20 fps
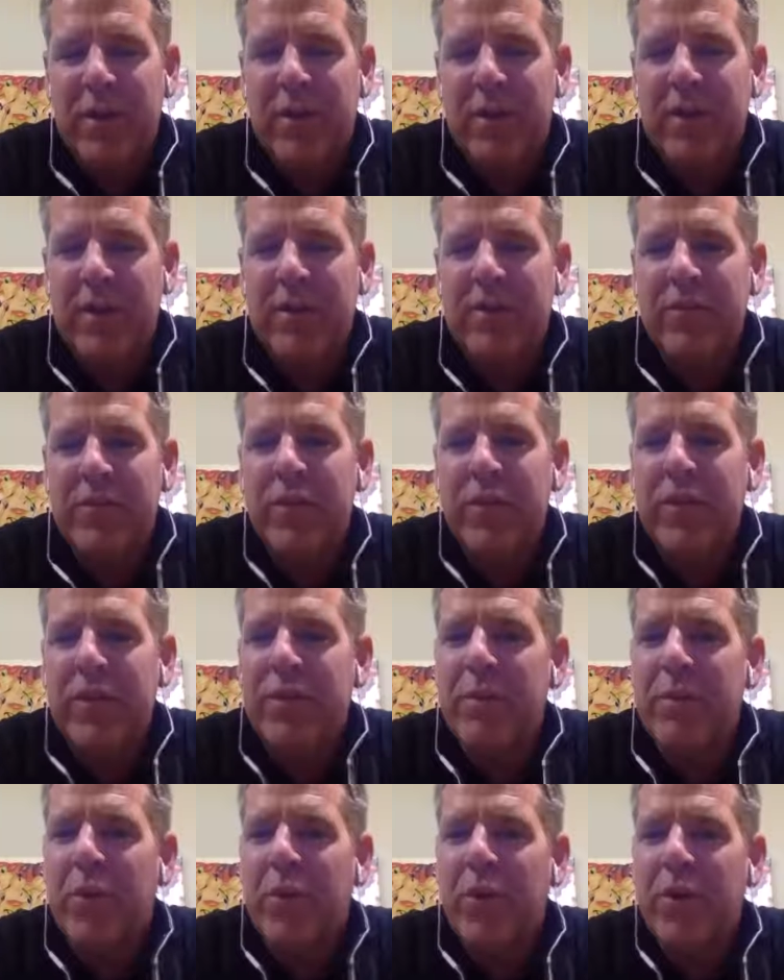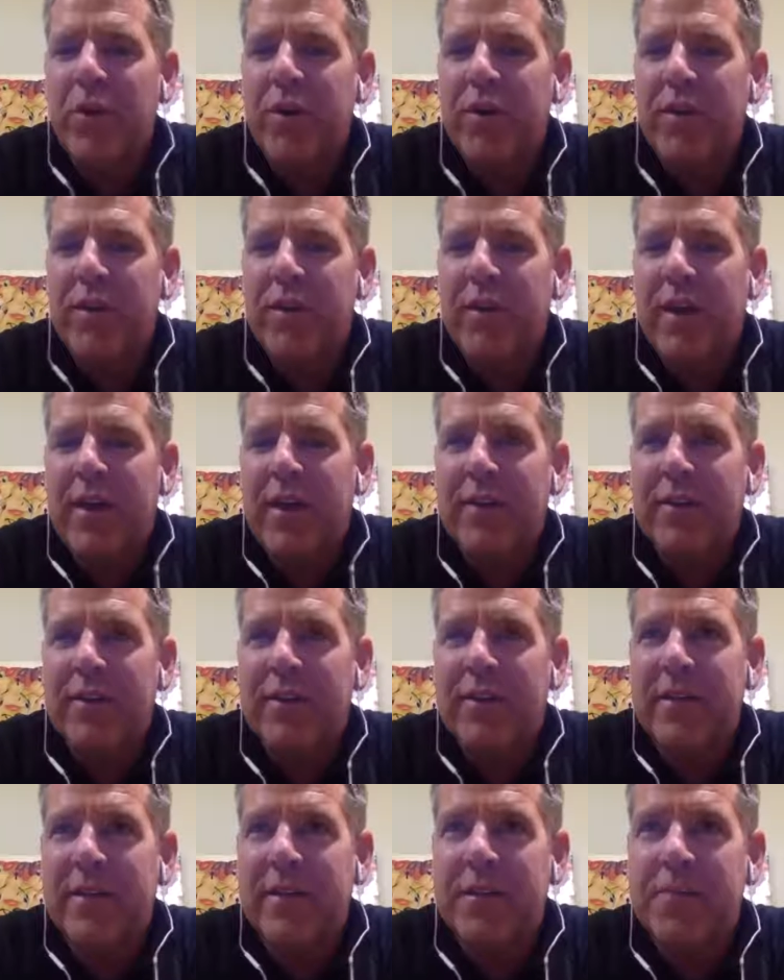I think it's really important that
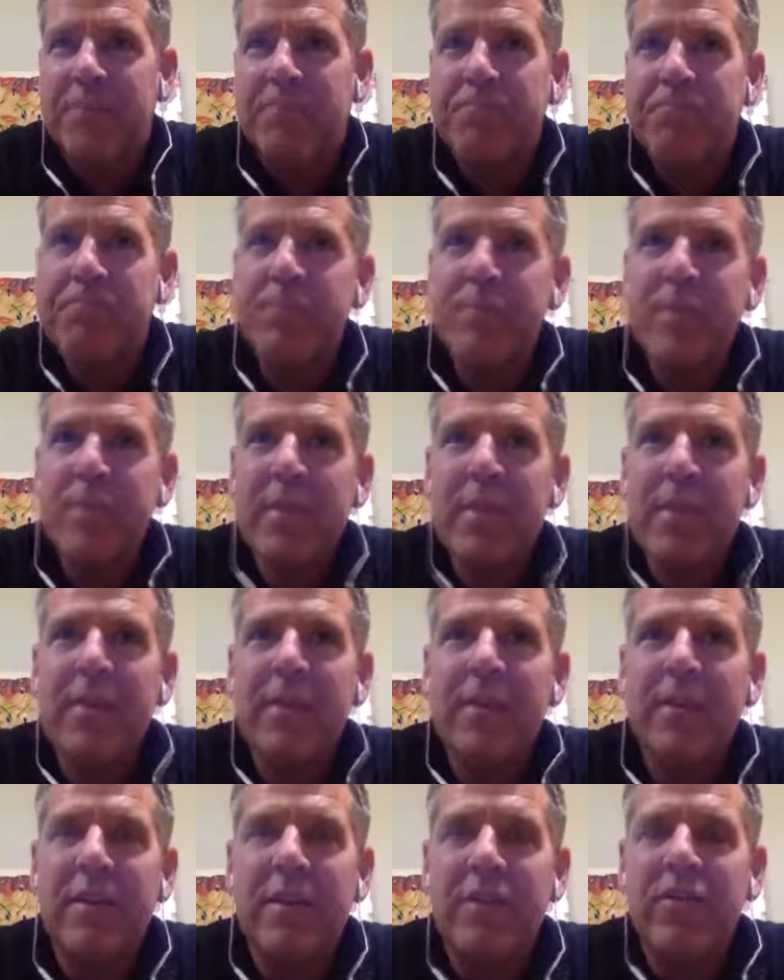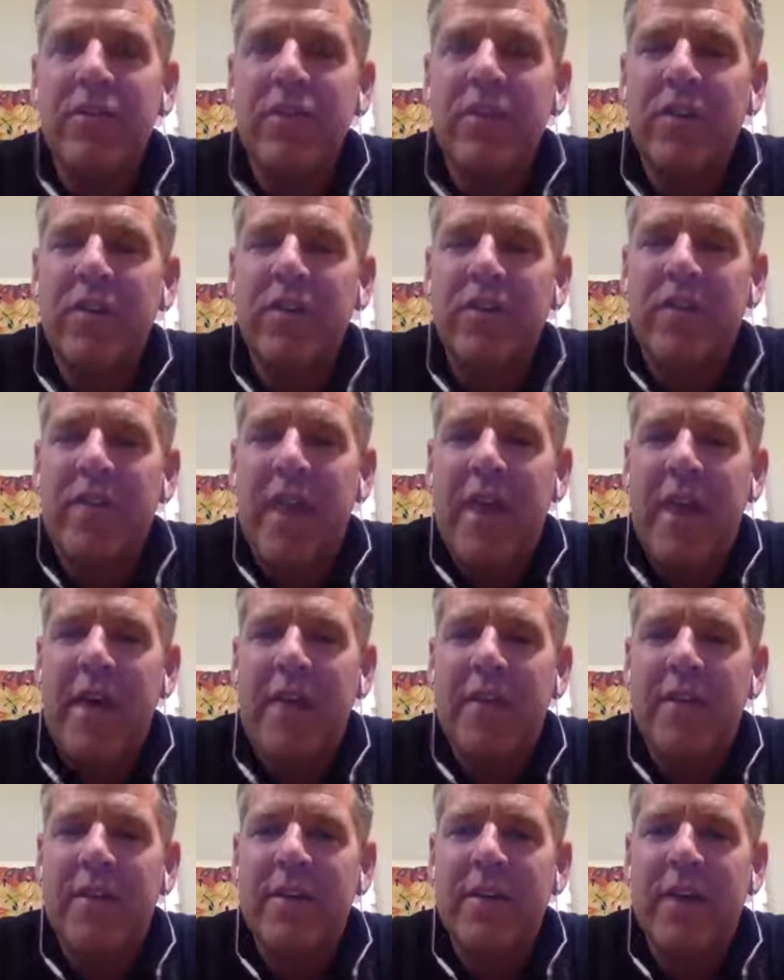teachers
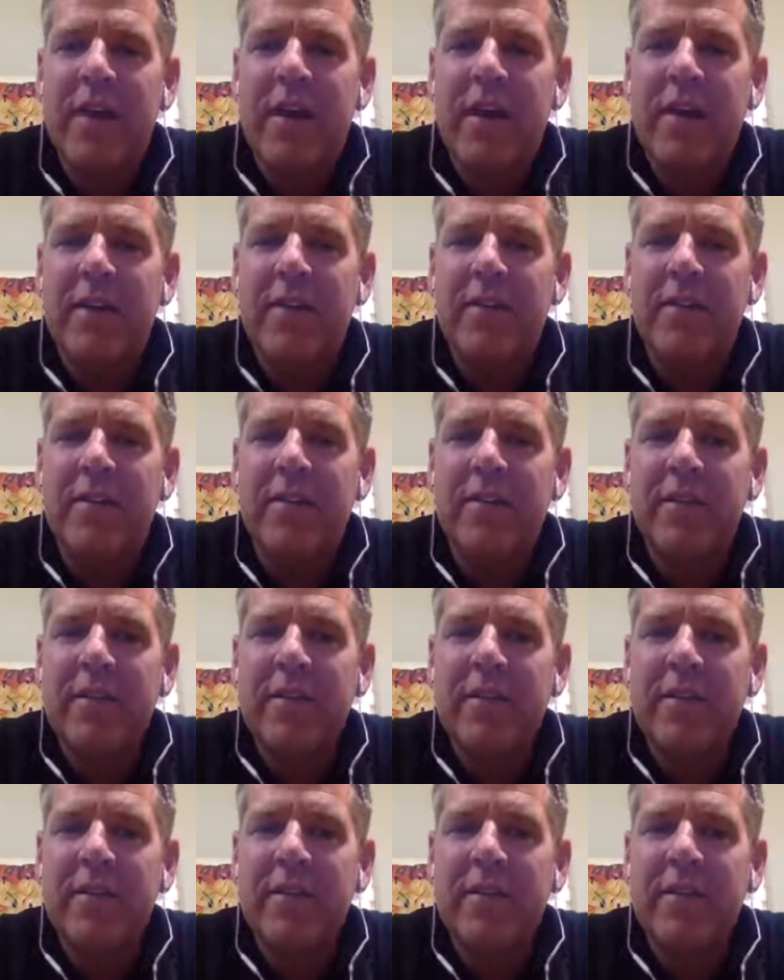understand that